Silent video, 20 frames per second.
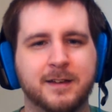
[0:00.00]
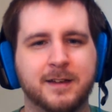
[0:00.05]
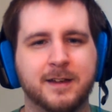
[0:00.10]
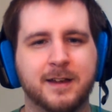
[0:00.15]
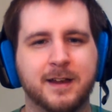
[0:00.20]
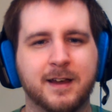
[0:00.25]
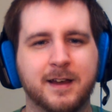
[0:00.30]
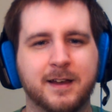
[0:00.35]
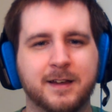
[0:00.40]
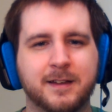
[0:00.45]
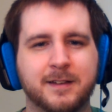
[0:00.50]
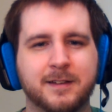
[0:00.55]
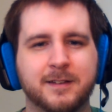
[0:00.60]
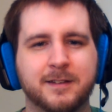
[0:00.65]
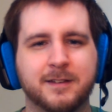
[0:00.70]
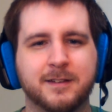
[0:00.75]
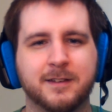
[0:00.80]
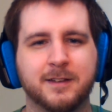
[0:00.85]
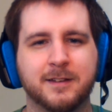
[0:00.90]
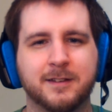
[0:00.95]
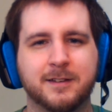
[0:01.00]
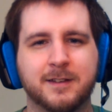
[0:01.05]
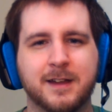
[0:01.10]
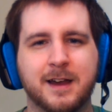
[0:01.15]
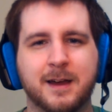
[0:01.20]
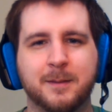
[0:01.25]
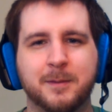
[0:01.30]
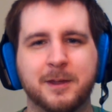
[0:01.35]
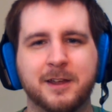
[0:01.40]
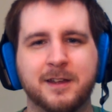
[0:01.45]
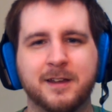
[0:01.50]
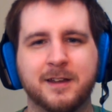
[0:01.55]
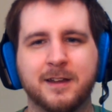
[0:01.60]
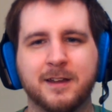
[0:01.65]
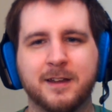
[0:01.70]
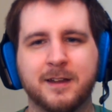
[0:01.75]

Huh, says Dobby.